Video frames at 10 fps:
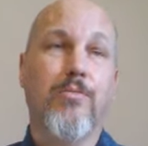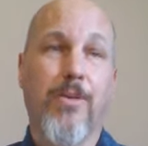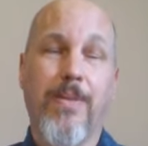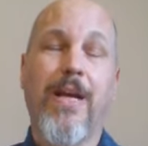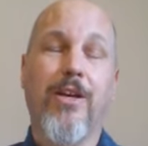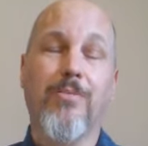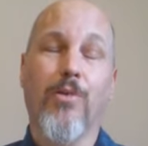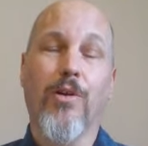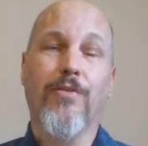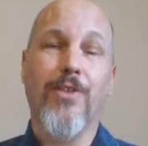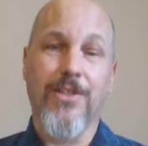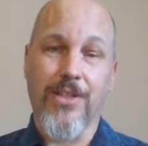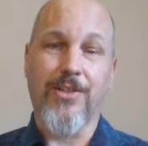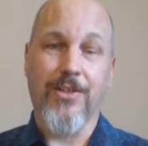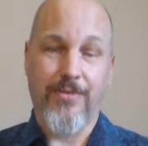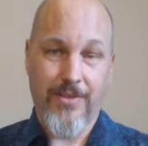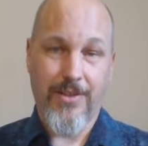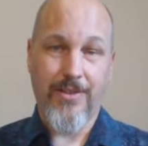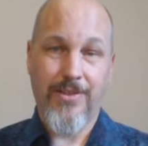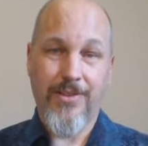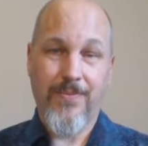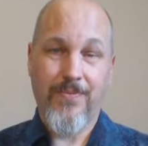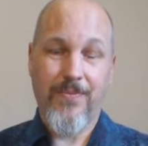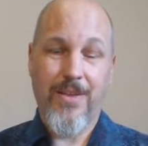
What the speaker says: prepared more physically for this.